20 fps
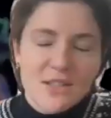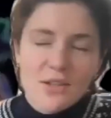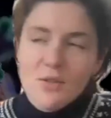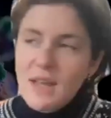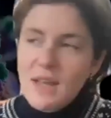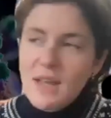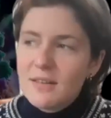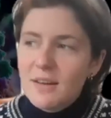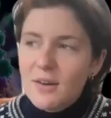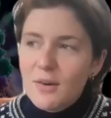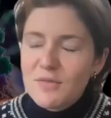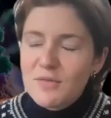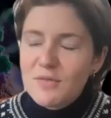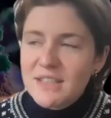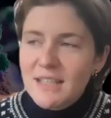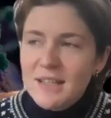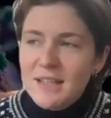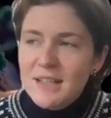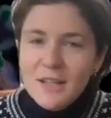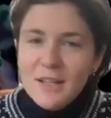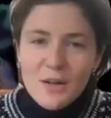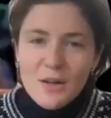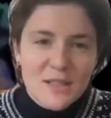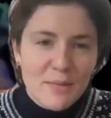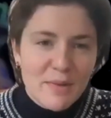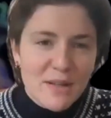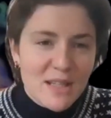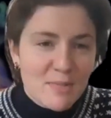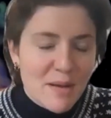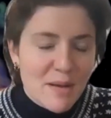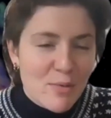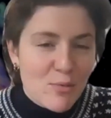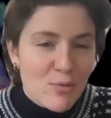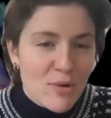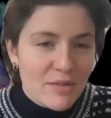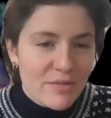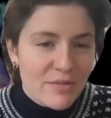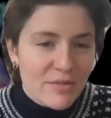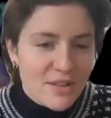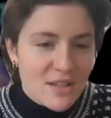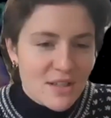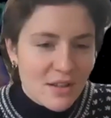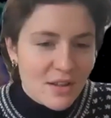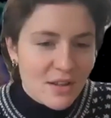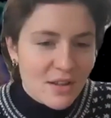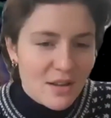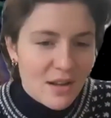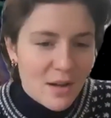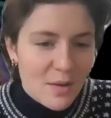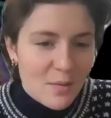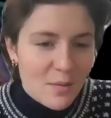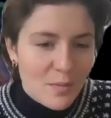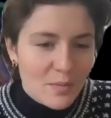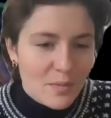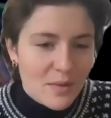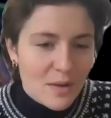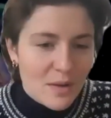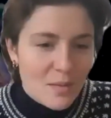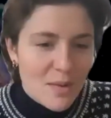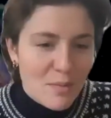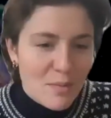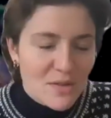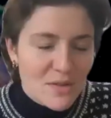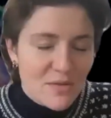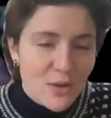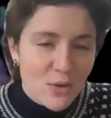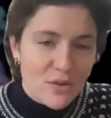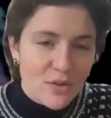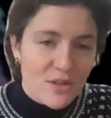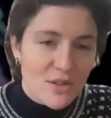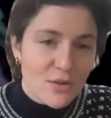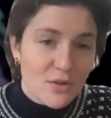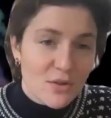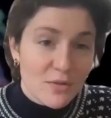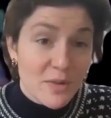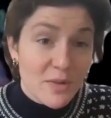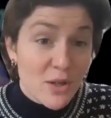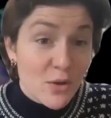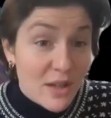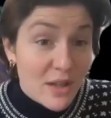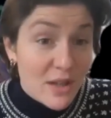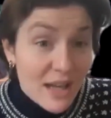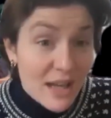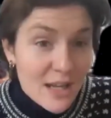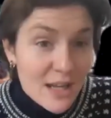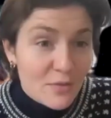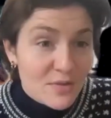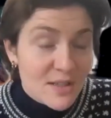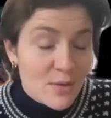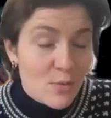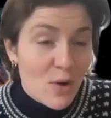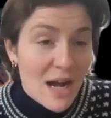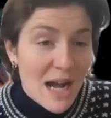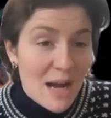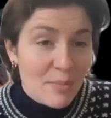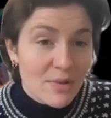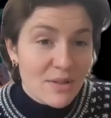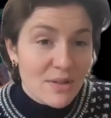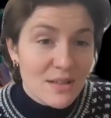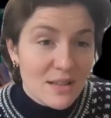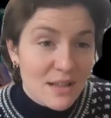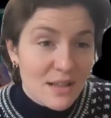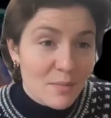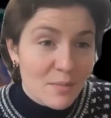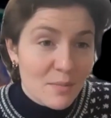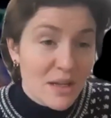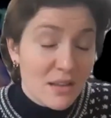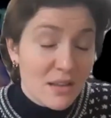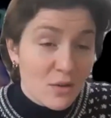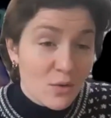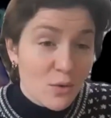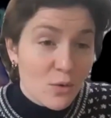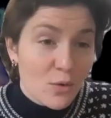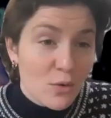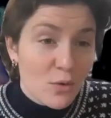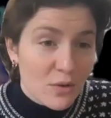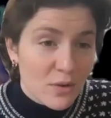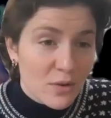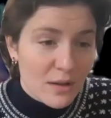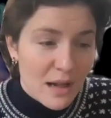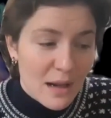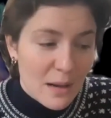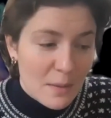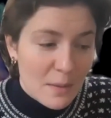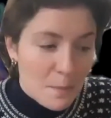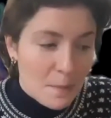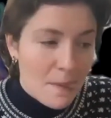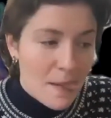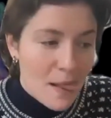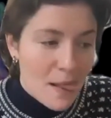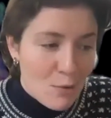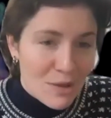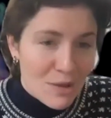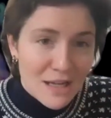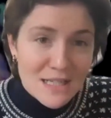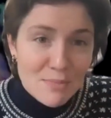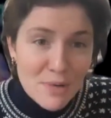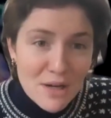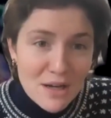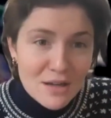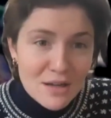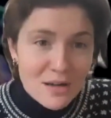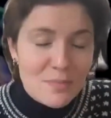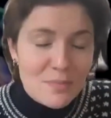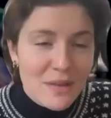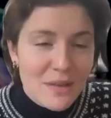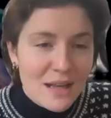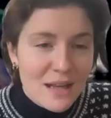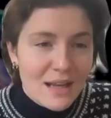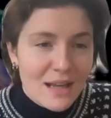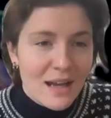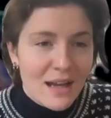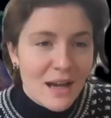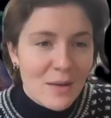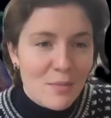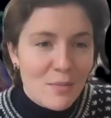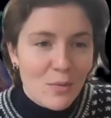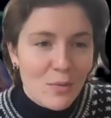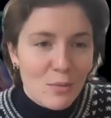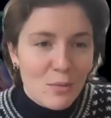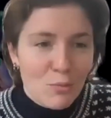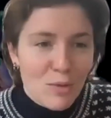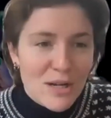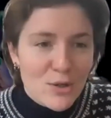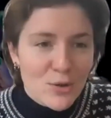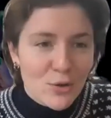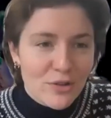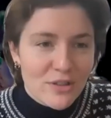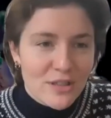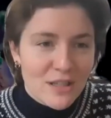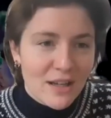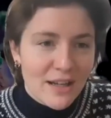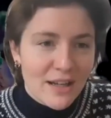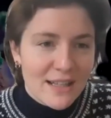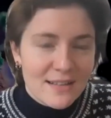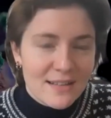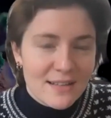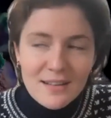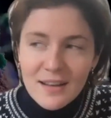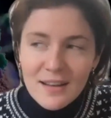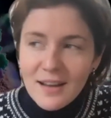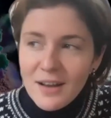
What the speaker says: then obviously, something that's maybe relevant to members of the audience who are from the UK, obviously what happened in the north, Andy Burnham, really shone to light